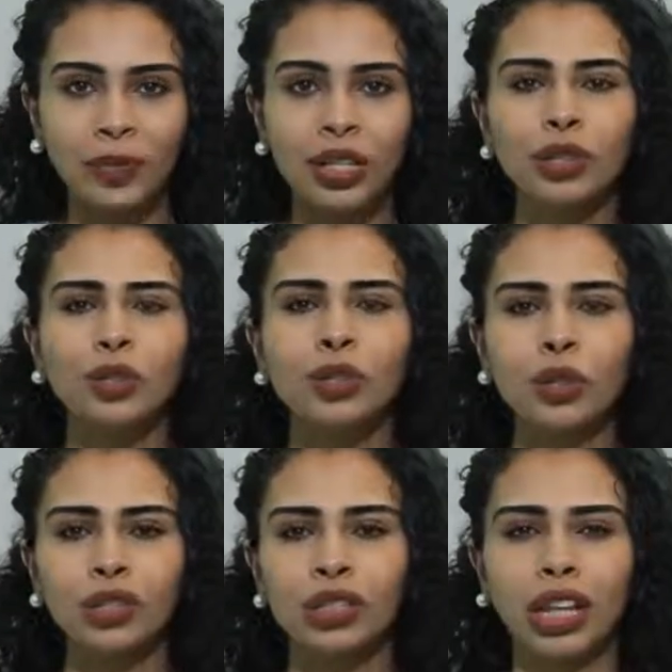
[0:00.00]
So
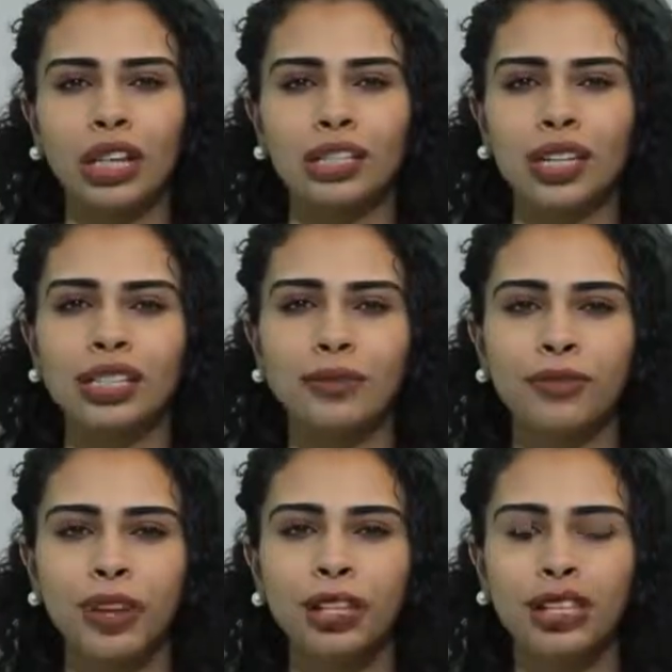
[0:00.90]
socialize, that's a
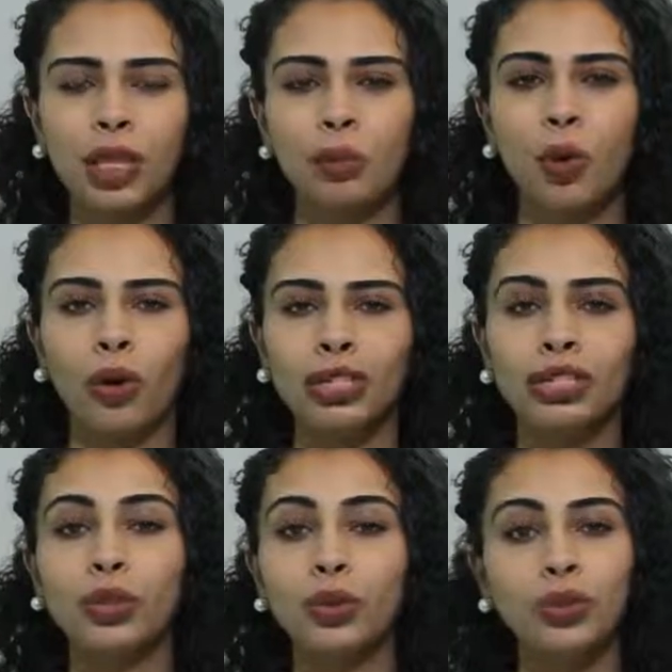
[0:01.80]
very key point
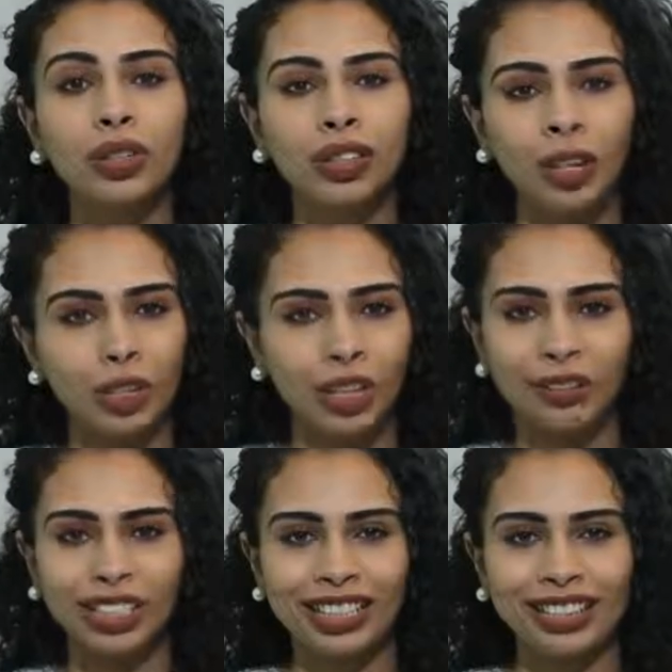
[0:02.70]
to
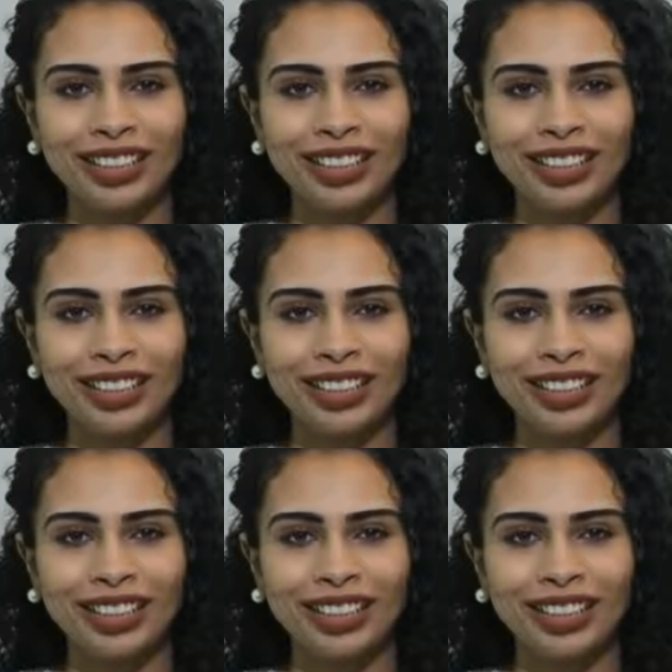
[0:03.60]
longevity.